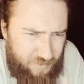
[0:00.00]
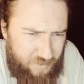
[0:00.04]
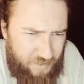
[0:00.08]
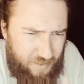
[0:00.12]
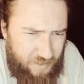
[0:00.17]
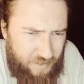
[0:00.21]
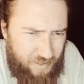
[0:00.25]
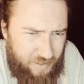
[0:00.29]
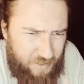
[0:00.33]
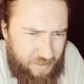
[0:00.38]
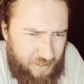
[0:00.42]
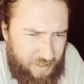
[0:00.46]

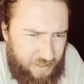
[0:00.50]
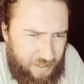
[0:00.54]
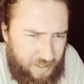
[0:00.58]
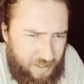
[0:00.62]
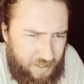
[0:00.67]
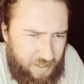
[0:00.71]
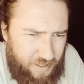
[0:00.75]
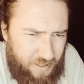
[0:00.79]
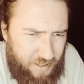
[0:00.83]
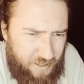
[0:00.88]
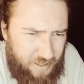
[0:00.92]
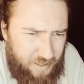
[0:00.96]
And
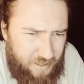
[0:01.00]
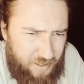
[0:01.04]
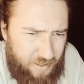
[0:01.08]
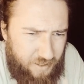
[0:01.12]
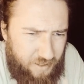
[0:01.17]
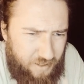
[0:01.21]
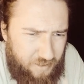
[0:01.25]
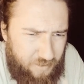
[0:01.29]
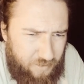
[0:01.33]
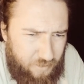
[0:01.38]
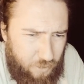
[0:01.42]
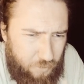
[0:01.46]
then,
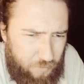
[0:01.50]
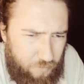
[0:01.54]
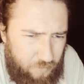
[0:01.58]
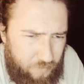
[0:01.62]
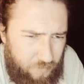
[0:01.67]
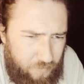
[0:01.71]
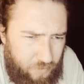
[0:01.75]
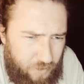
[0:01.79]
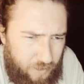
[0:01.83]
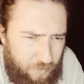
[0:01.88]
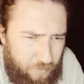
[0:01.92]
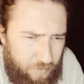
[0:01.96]

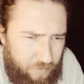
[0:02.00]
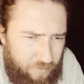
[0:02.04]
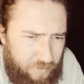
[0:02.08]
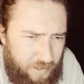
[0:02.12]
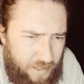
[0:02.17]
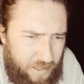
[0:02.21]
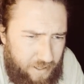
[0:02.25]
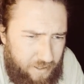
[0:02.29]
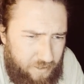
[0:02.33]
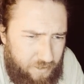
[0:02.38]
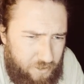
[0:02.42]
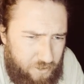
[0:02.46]
grab the
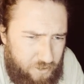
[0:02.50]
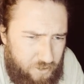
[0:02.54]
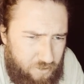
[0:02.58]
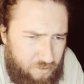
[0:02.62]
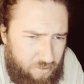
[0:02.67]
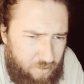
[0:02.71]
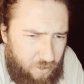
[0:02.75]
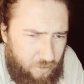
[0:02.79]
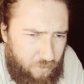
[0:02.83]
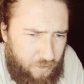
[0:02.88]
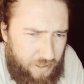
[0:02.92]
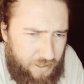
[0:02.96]
file, just
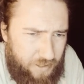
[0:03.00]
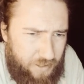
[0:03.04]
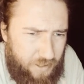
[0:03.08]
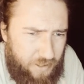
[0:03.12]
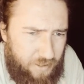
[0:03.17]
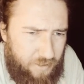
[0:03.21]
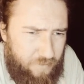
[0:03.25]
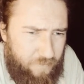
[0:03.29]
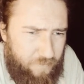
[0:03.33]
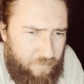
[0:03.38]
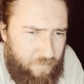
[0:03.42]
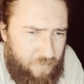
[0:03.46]
throw it in
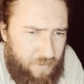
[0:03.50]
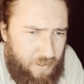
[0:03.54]
there.